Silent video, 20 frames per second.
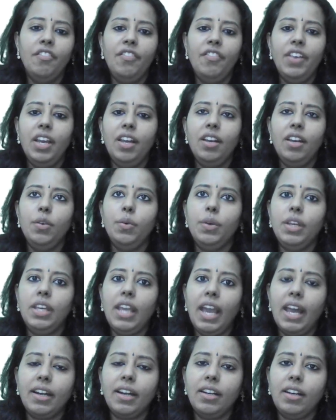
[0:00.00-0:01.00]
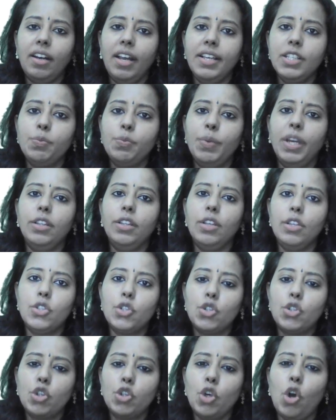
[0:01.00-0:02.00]
where it is characterized by the
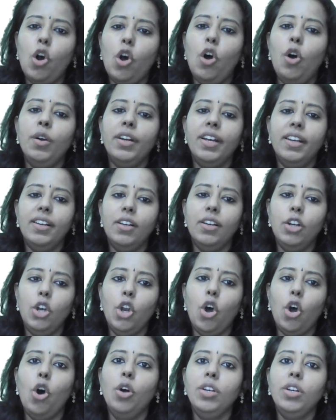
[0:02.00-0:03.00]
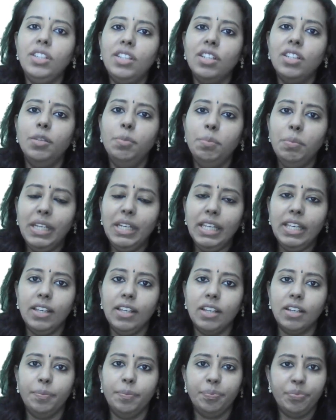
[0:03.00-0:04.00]
strong and long-term
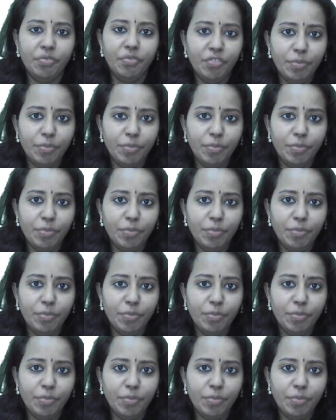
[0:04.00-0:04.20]
link